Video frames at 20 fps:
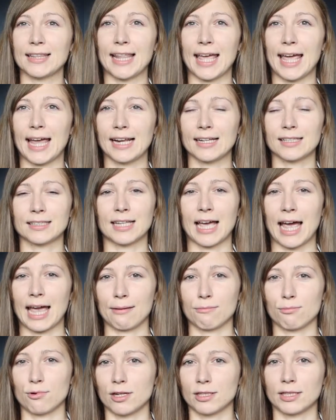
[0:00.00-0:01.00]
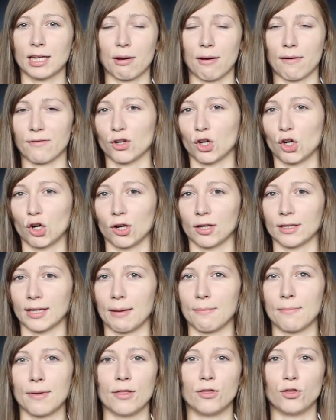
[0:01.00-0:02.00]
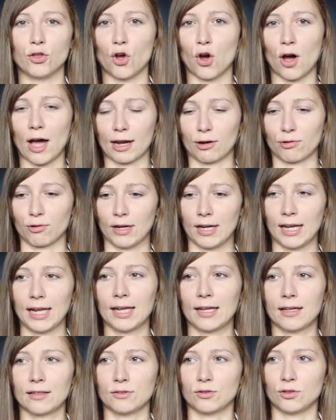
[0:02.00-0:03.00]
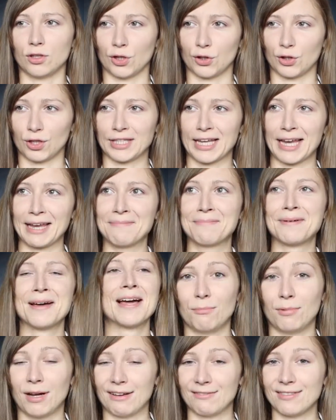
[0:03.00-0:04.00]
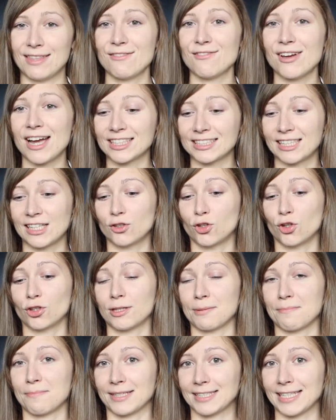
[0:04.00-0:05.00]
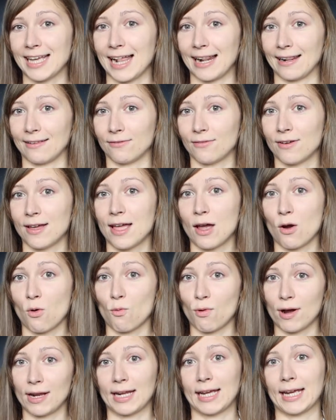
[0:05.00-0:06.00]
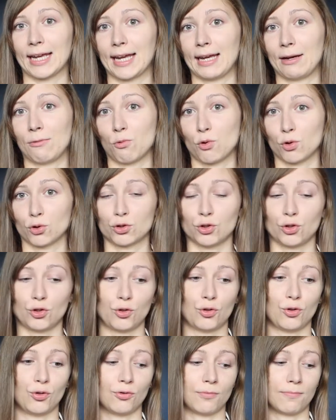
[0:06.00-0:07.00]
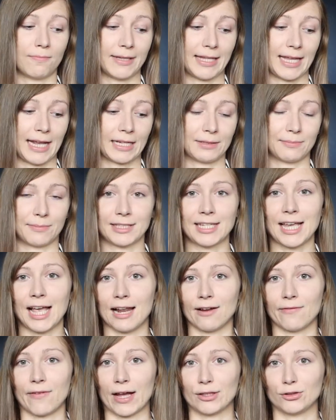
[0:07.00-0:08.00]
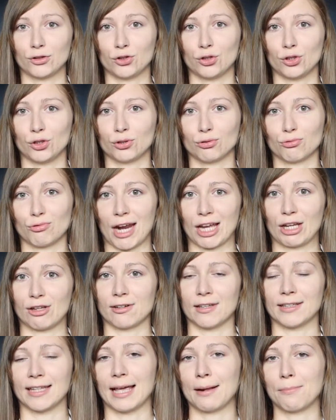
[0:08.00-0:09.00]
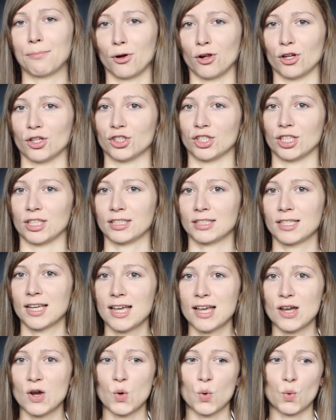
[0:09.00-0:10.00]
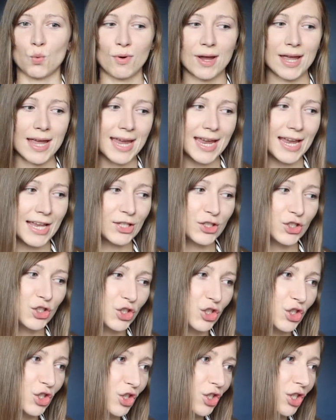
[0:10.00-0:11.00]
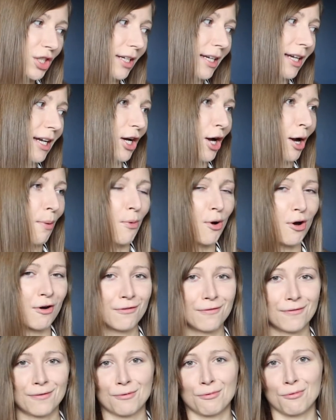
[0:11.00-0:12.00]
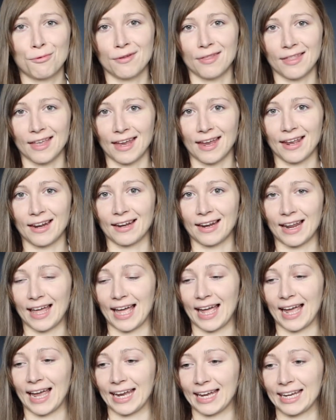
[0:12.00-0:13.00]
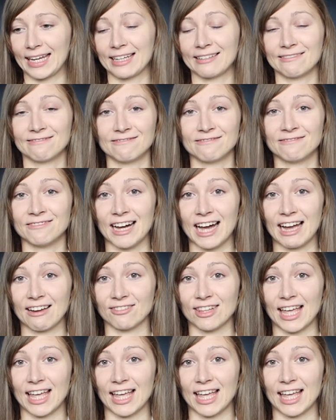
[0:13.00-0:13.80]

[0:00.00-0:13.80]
nails, hybrids, however you call them, not acrylic, the other type, but I've never actually done them myself. When I want to do my nails myself, I just use regular nail polishes which come off within like 5